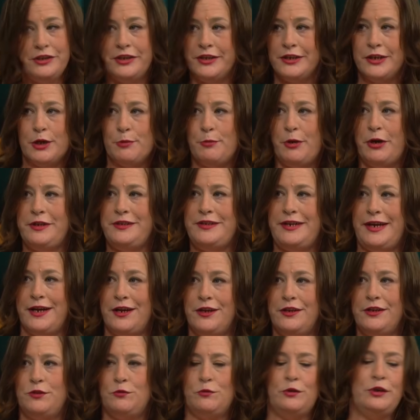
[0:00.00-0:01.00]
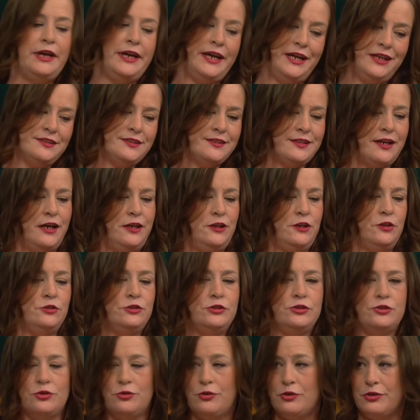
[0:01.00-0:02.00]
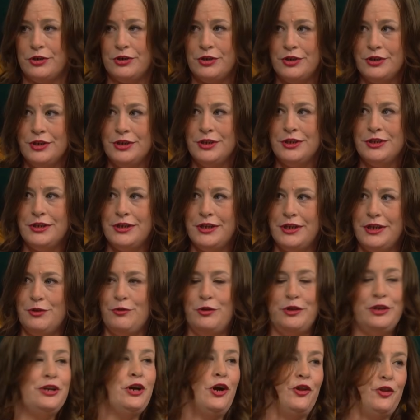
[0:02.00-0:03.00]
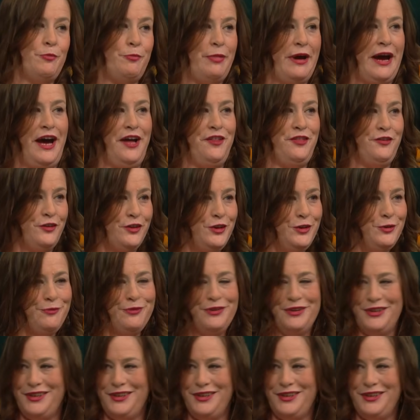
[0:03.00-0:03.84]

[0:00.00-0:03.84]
you can come on down and we'll hang a sign on the door and we can go to the bathroom.